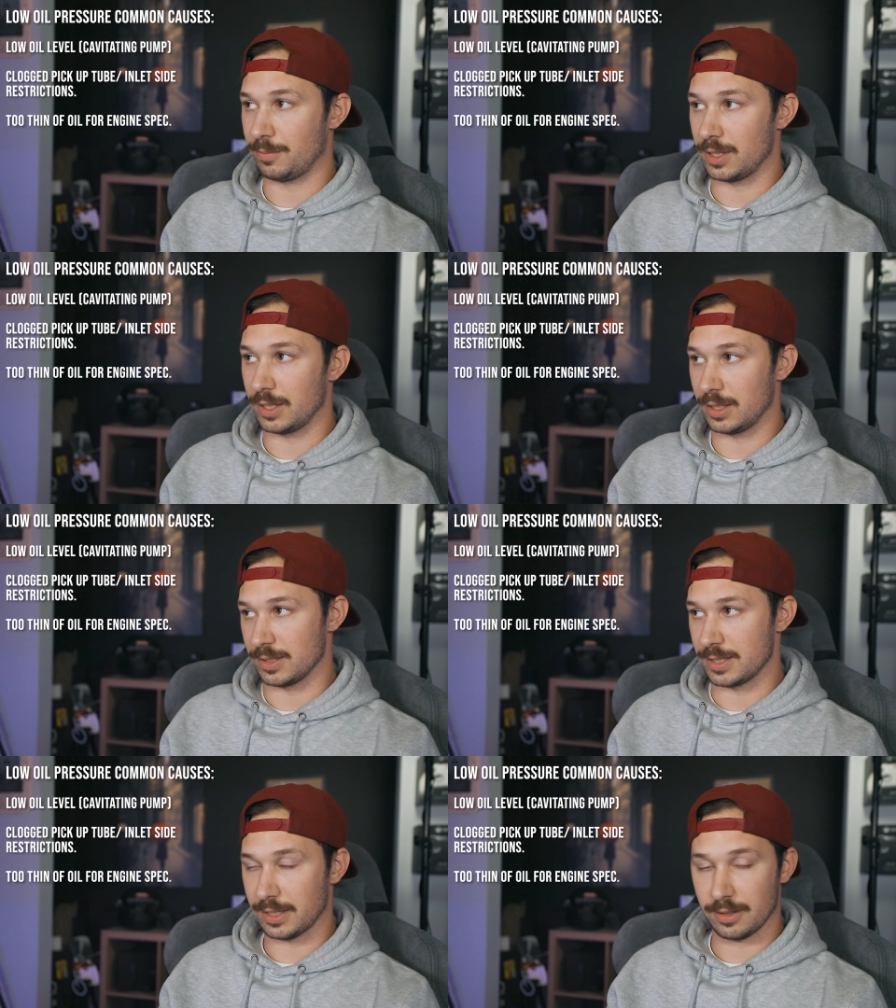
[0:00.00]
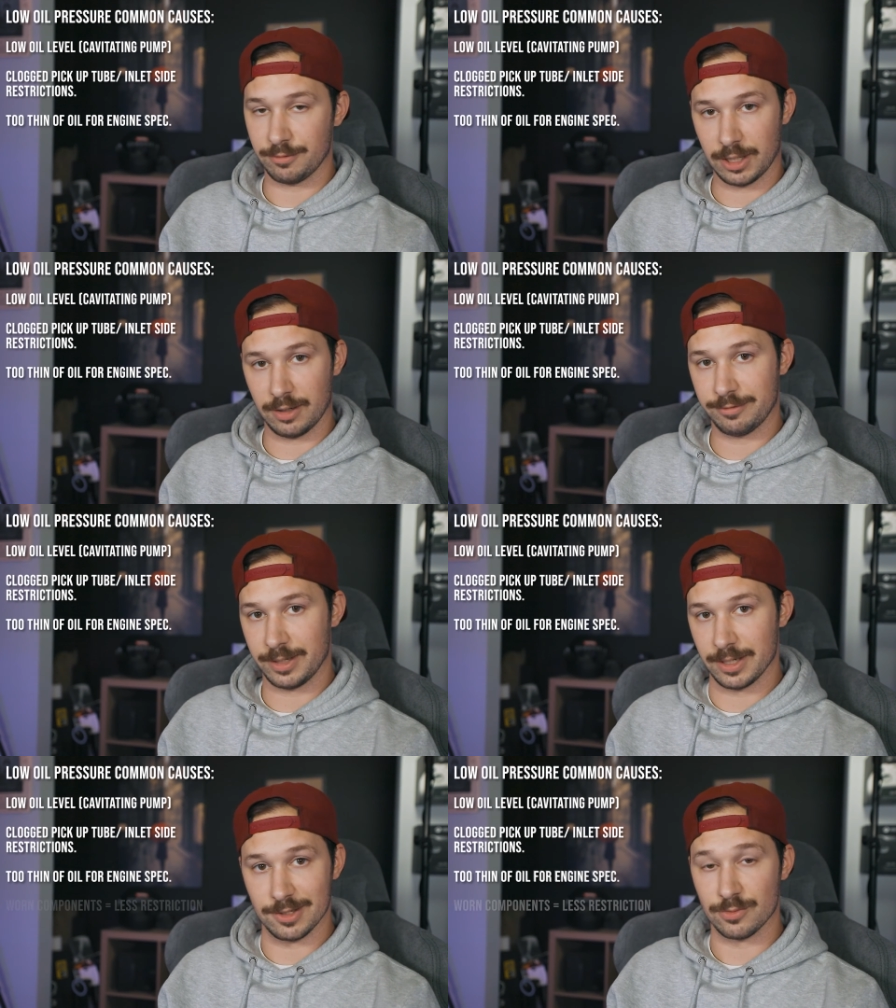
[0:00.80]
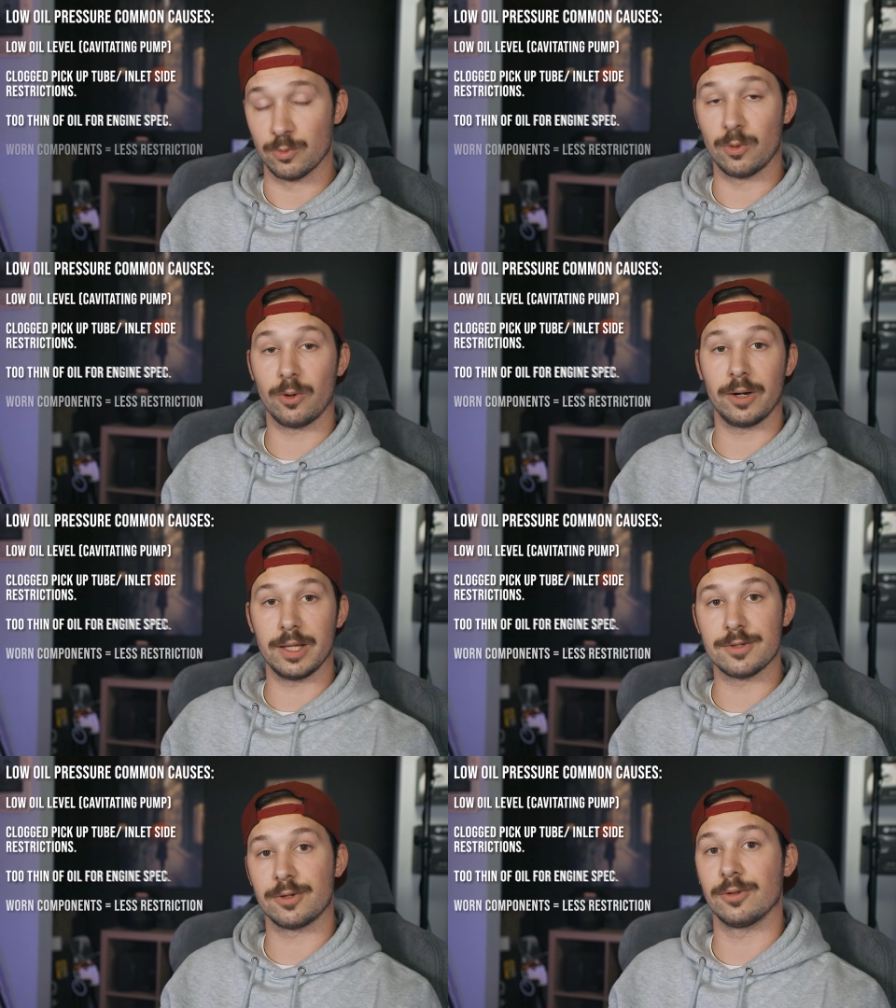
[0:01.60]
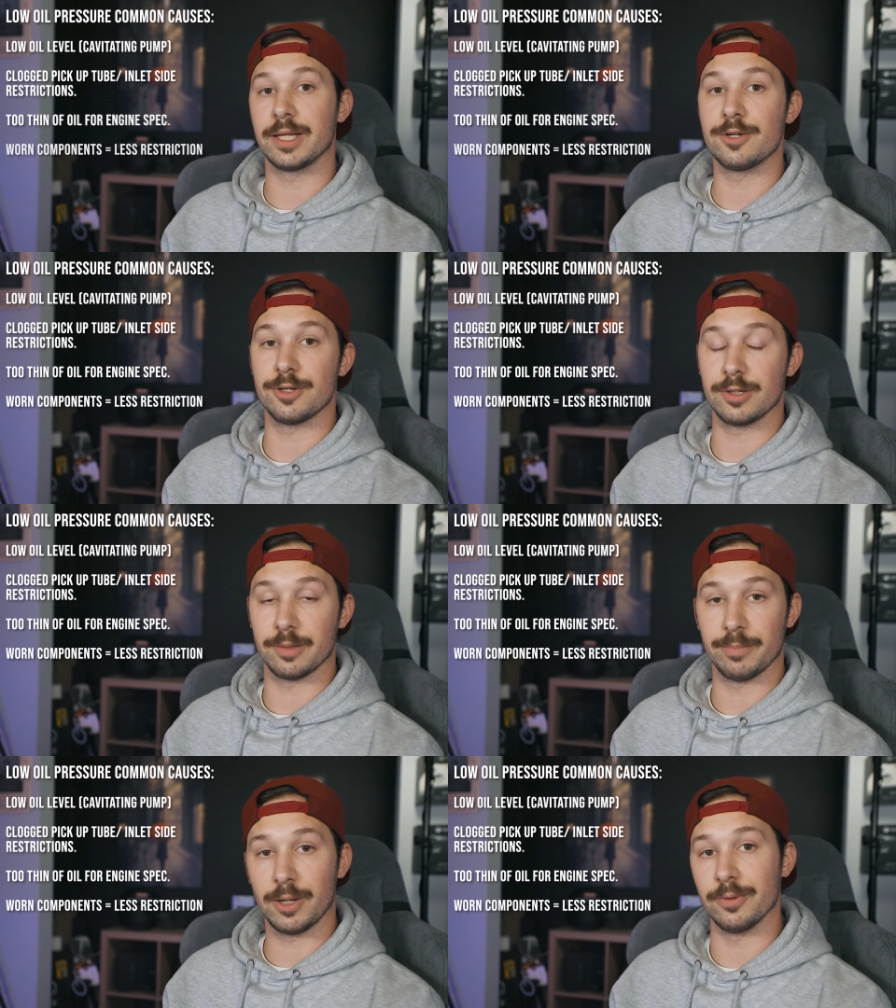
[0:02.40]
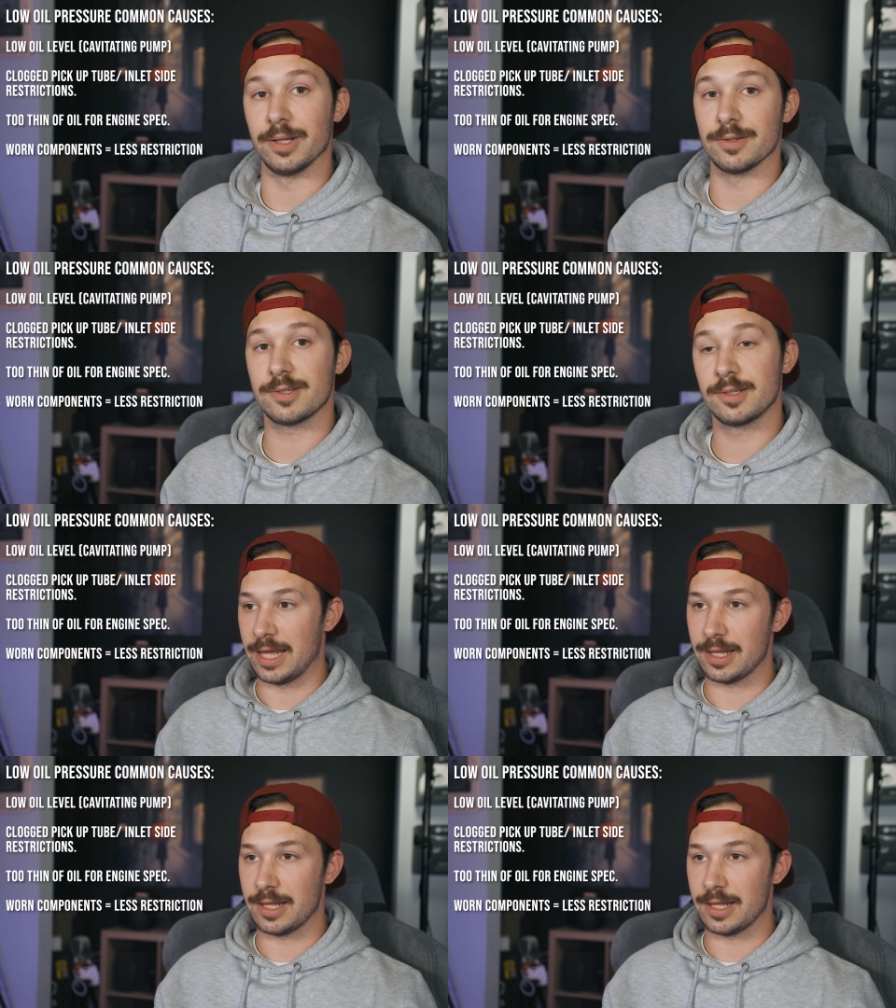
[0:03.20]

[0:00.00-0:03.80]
be indicative of is worn internal engine components.